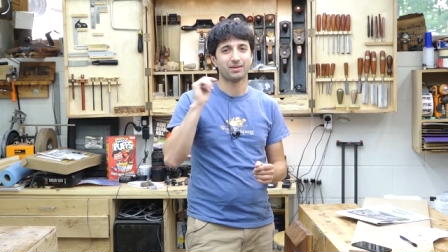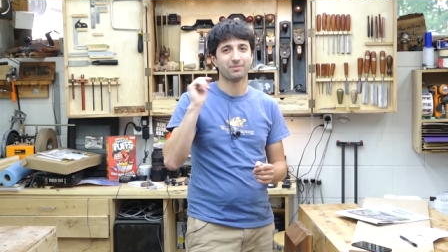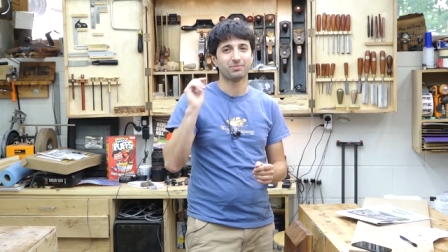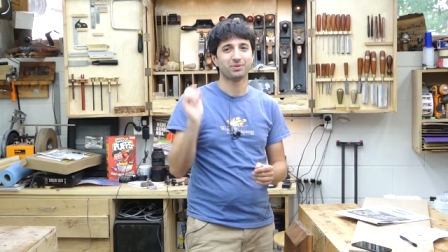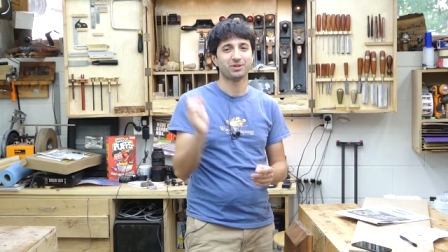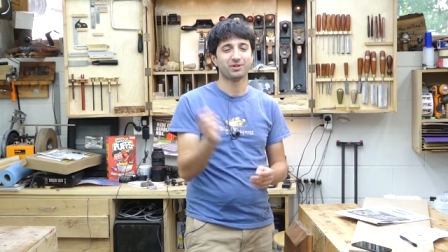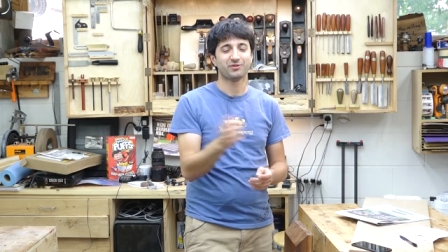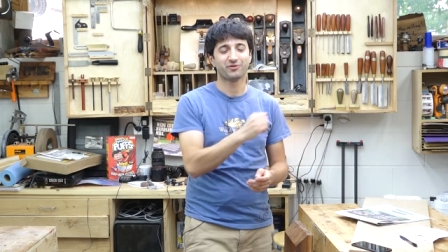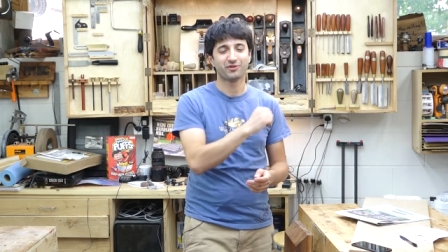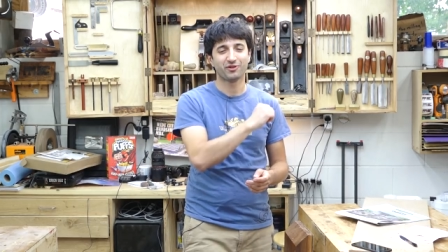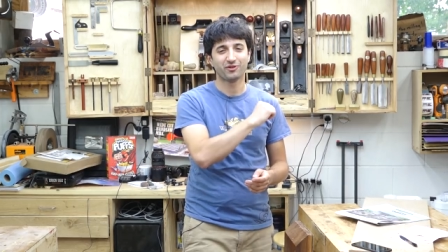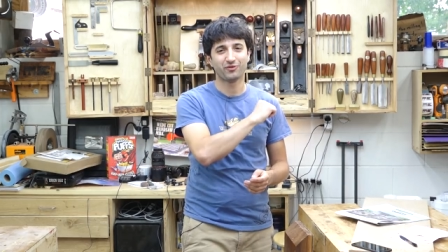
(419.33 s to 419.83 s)

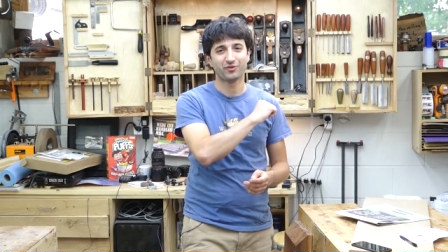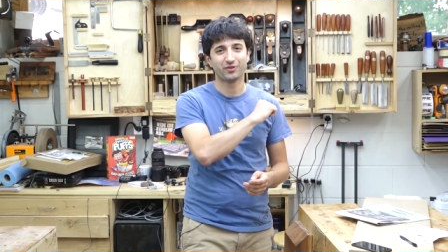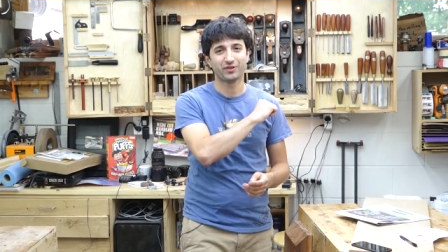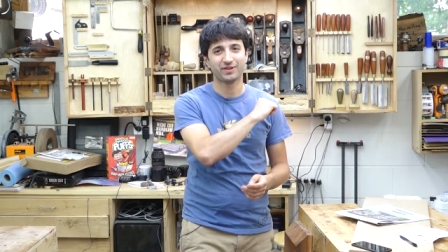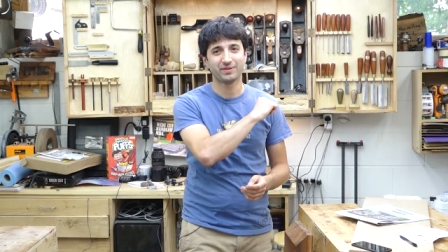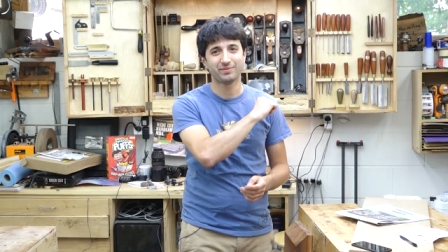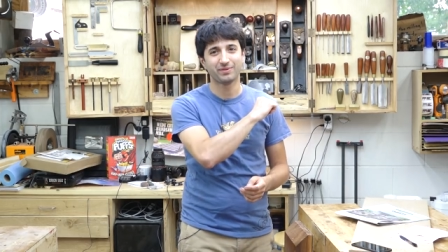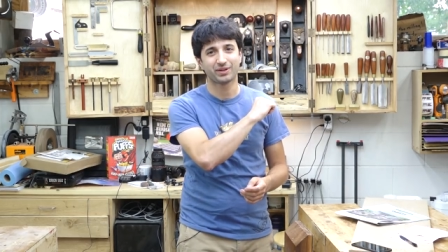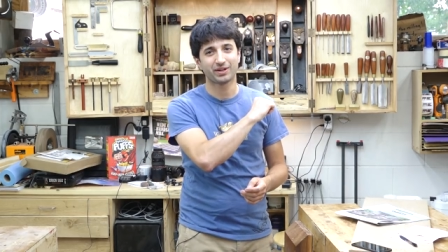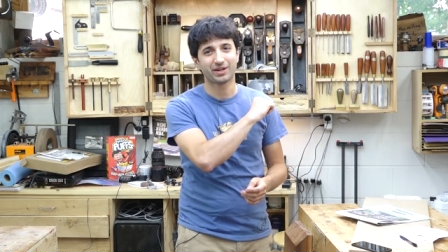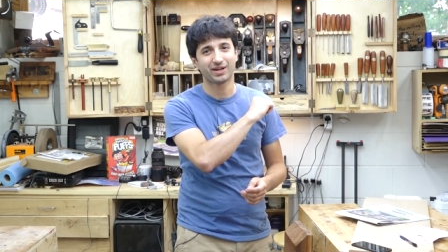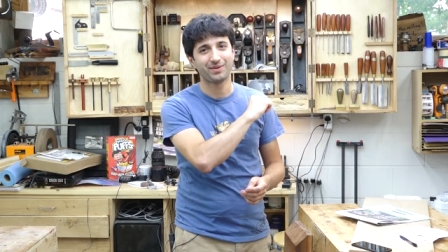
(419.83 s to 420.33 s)
please feel free to
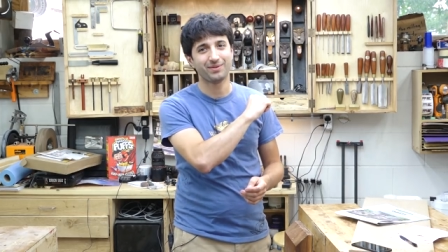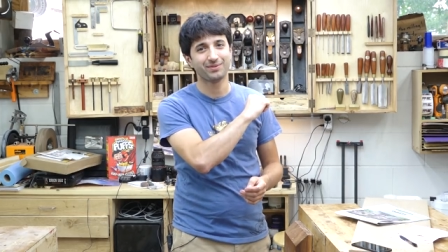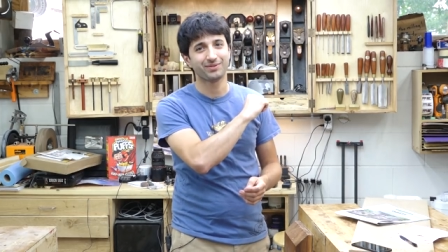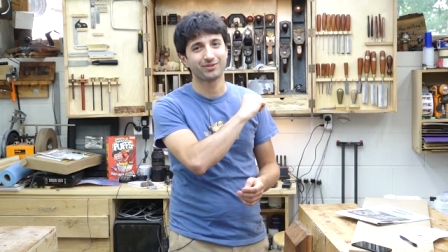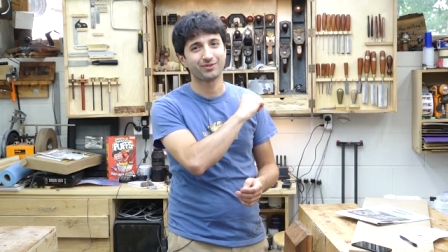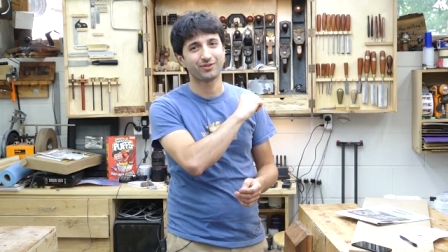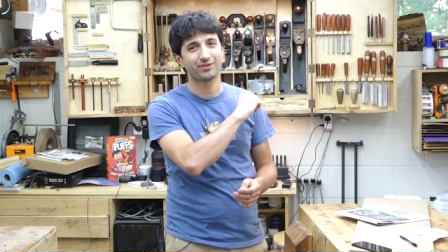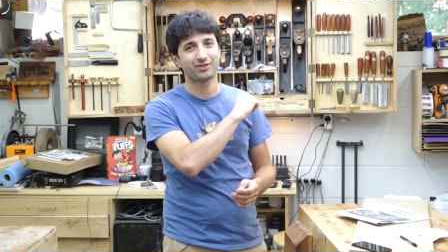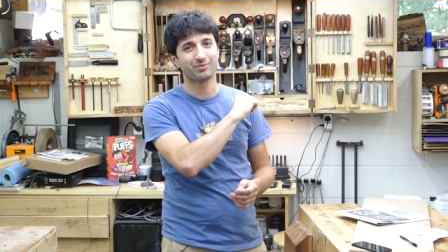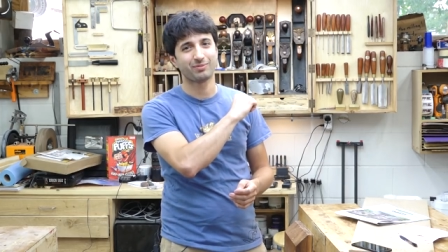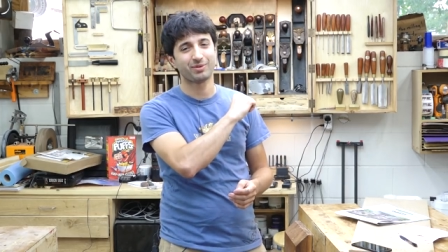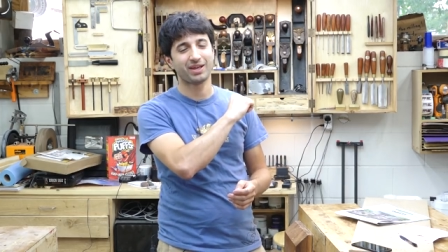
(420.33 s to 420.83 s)
leave me a comment.
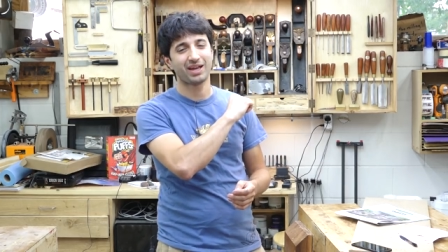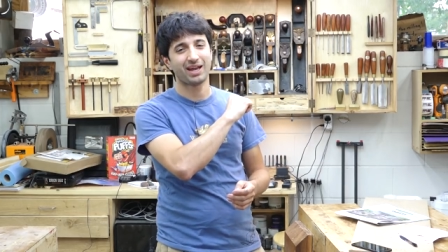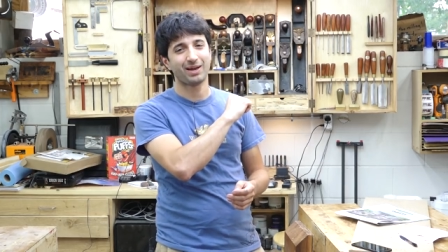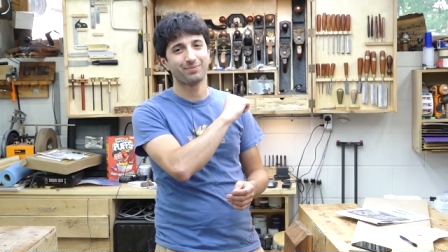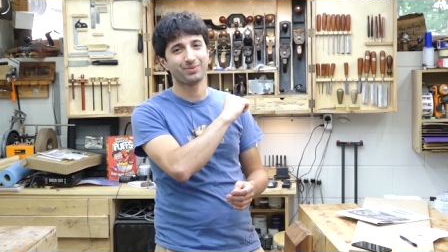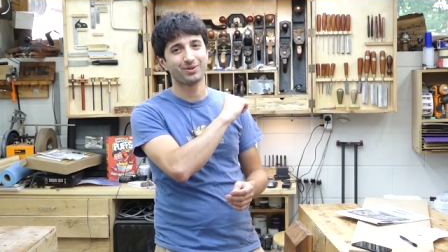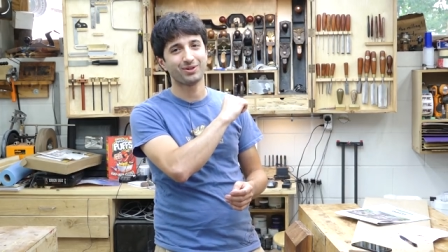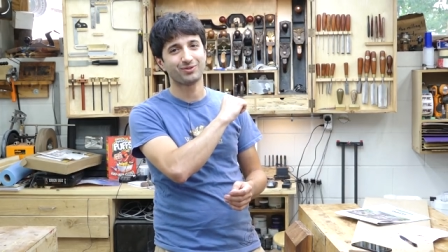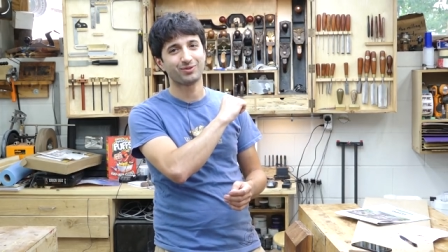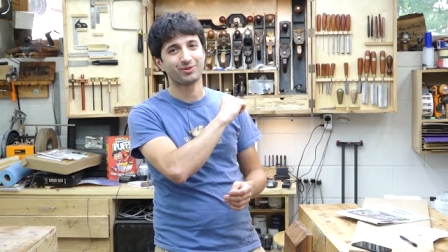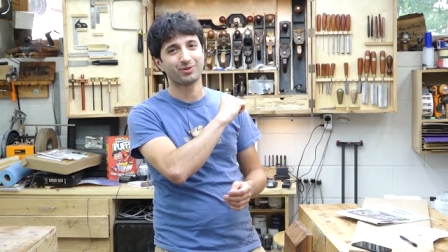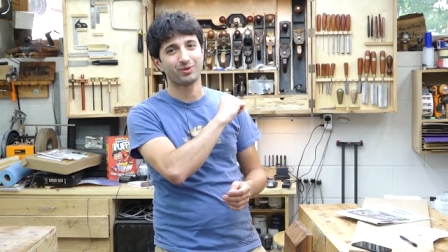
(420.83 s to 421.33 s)
I'll also be happy
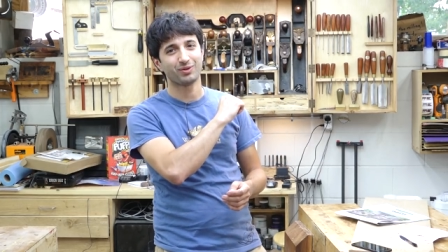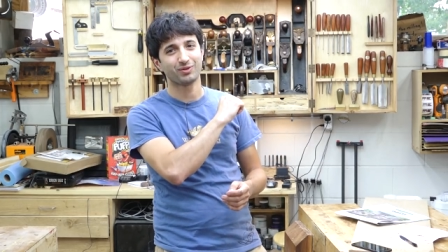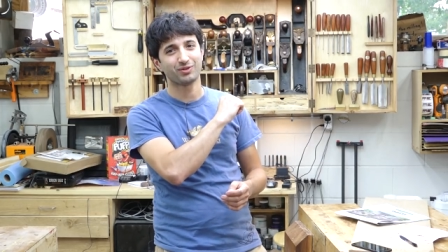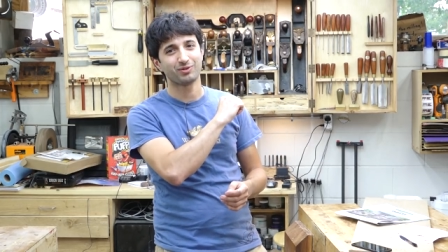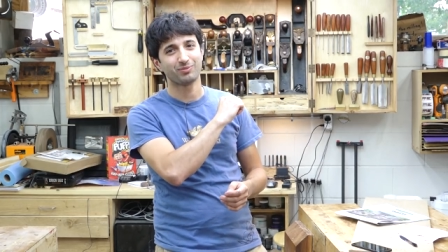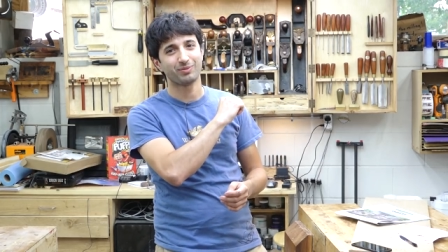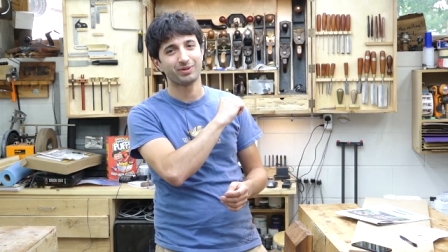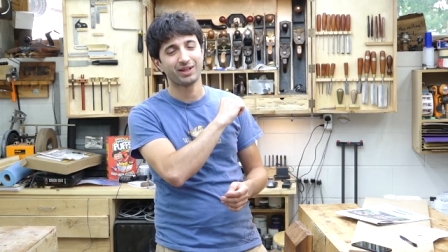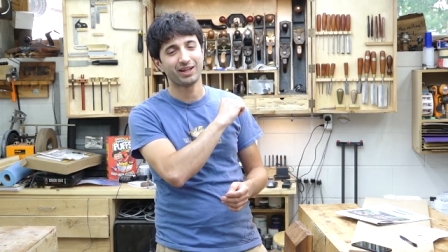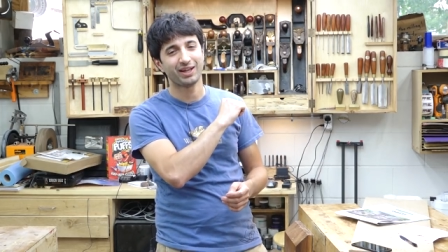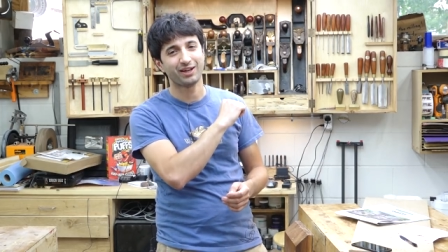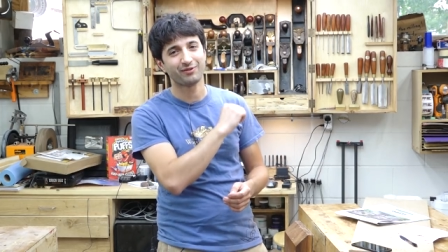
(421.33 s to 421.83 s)
to answer your questions
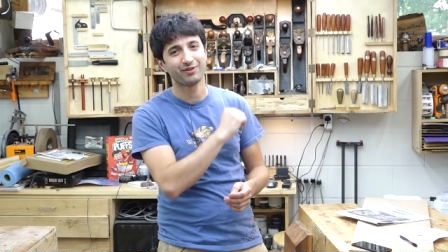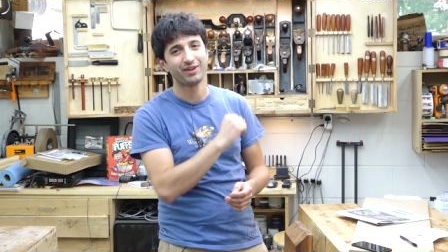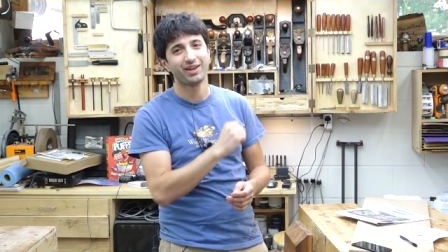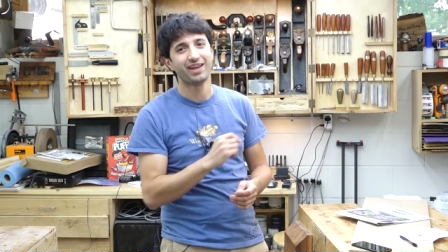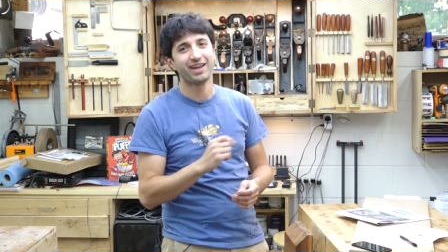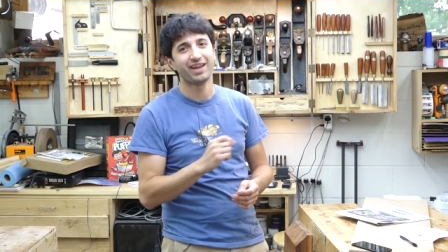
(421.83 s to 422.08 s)
you might have.